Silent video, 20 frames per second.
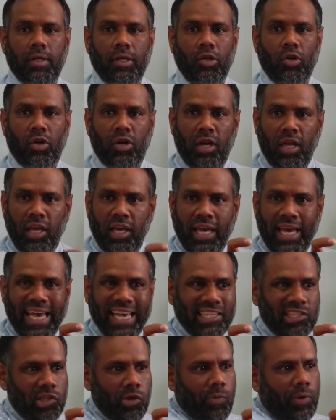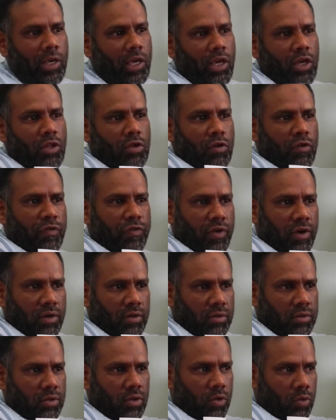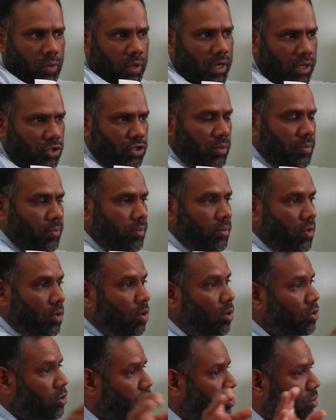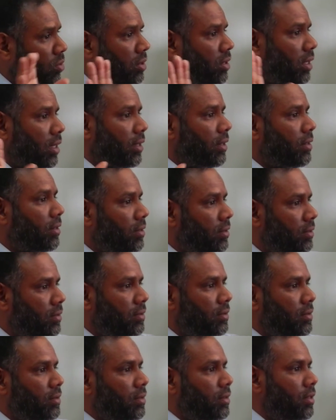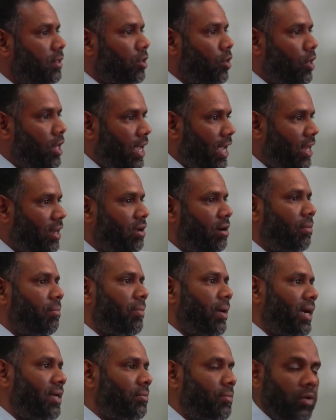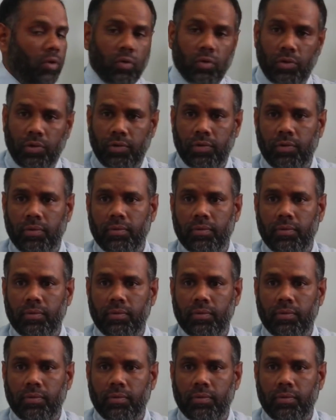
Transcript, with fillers: Your niyyah has to be either fard or wajib or sunnah. You can't combine both.